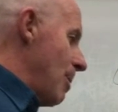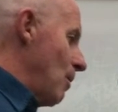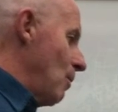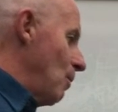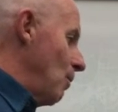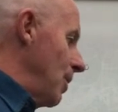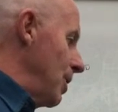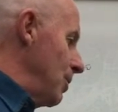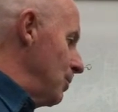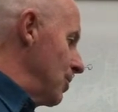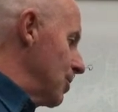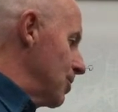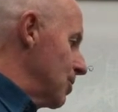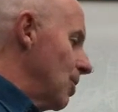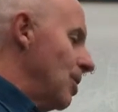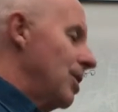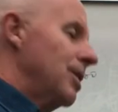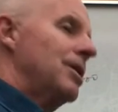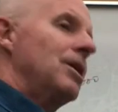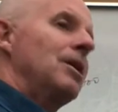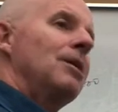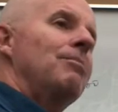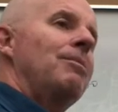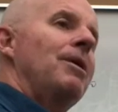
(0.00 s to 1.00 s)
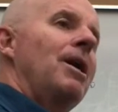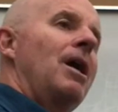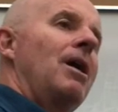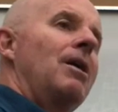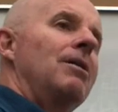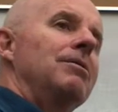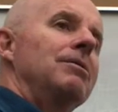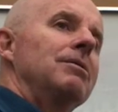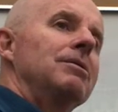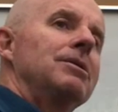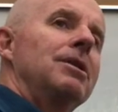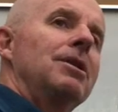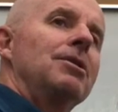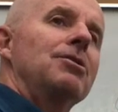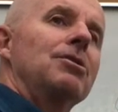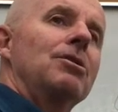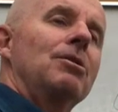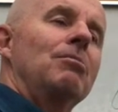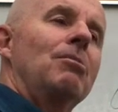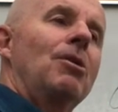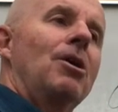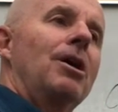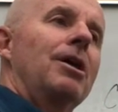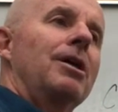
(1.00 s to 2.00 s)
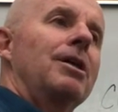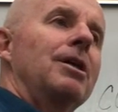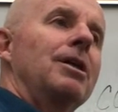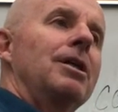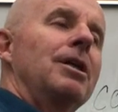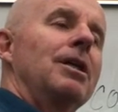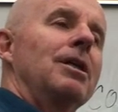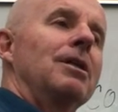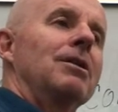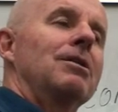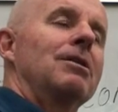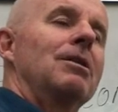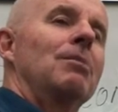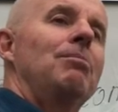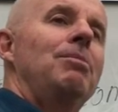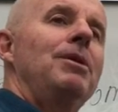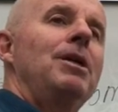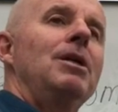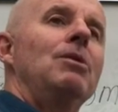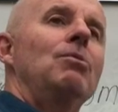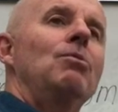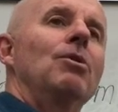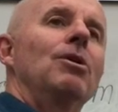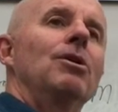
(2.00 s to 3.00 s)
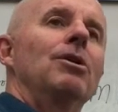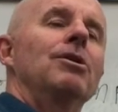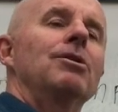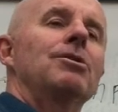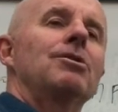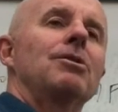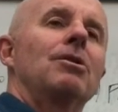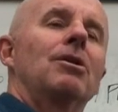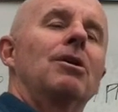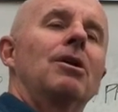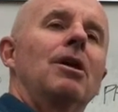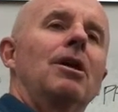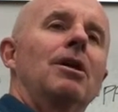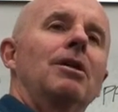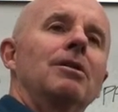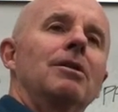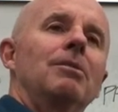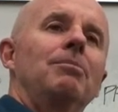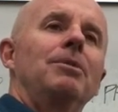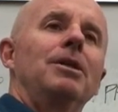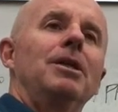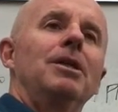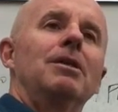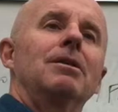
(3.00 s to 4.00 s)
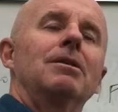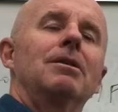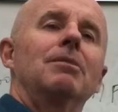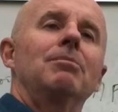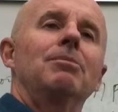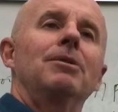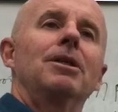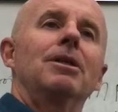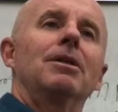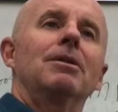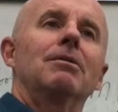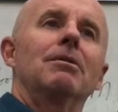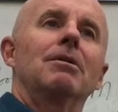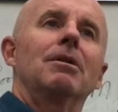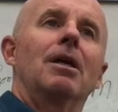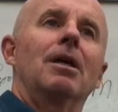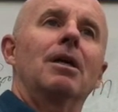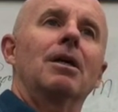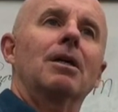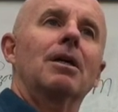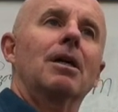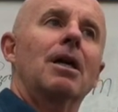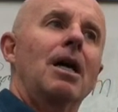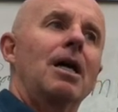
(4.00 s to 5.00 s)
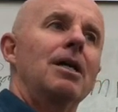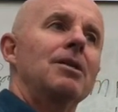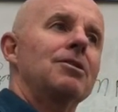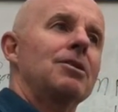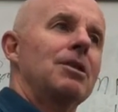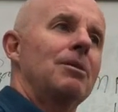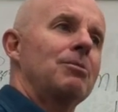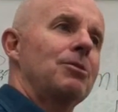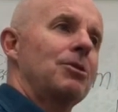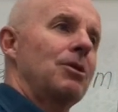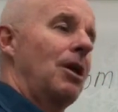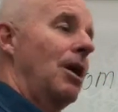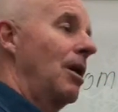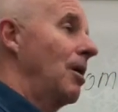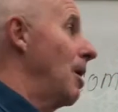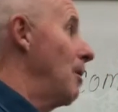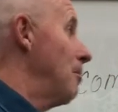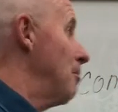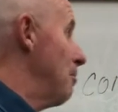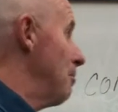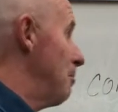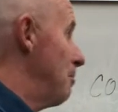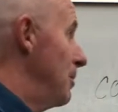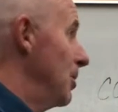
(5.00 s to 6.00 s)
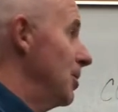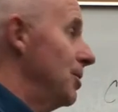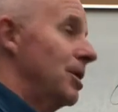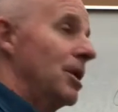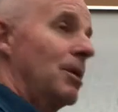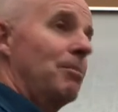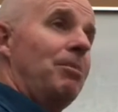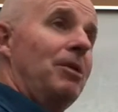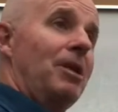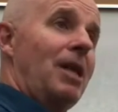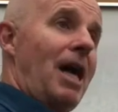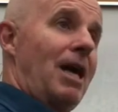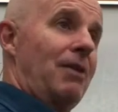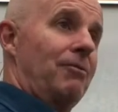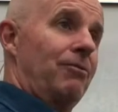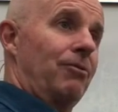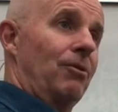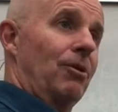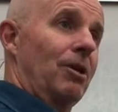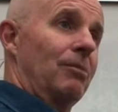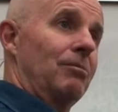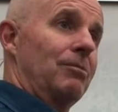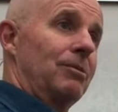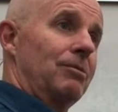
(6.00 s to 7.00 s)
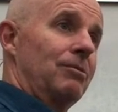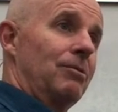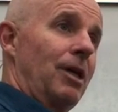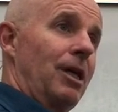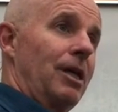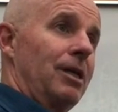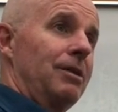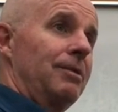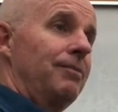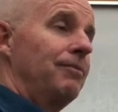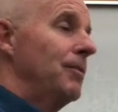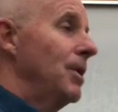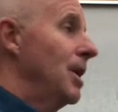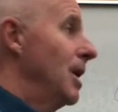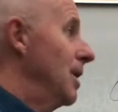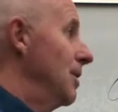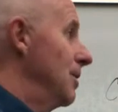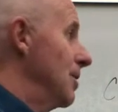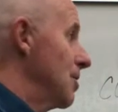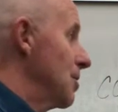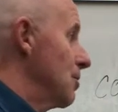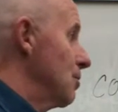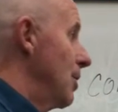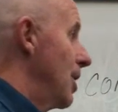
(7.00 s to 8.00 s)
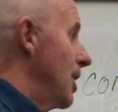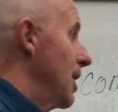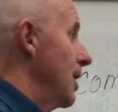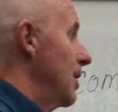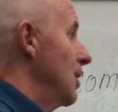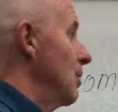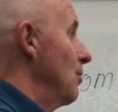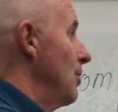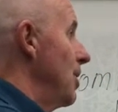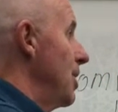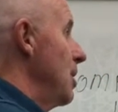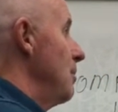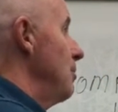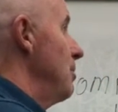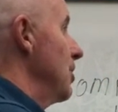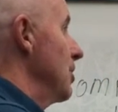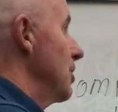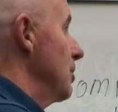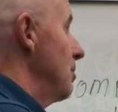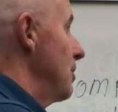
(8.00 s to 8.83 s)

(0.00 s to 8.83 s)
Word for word: when we're talking about digital marketing, the big words are, the big concepts are building a platform, right, in this way. And the way you build a